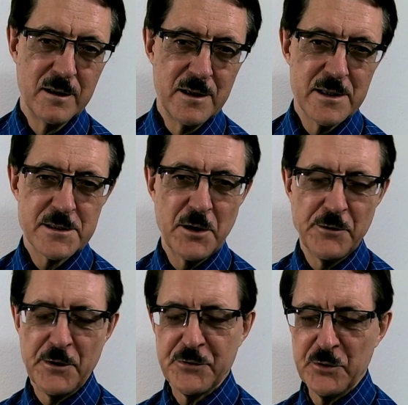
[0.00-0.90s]
So the
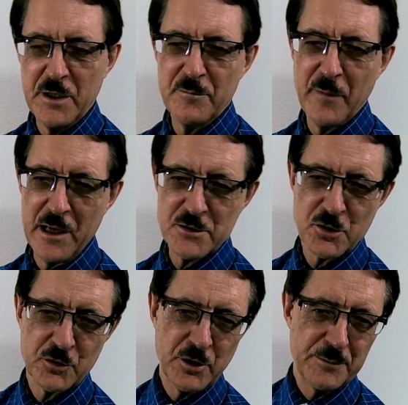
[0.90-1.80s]
three major
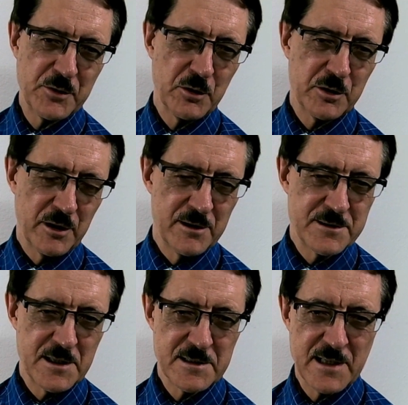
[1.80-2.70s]
cryptocurrencies